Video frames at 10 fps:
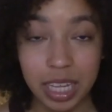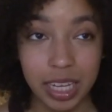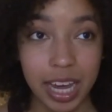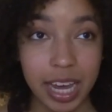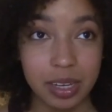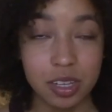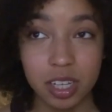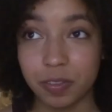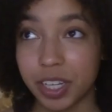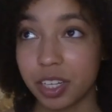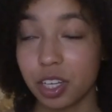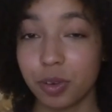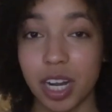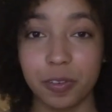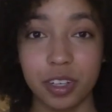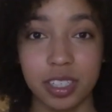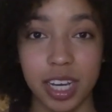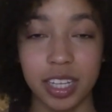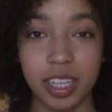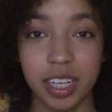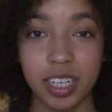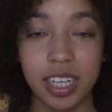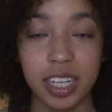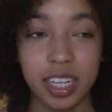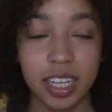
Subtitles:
Like, I took a video when I first got there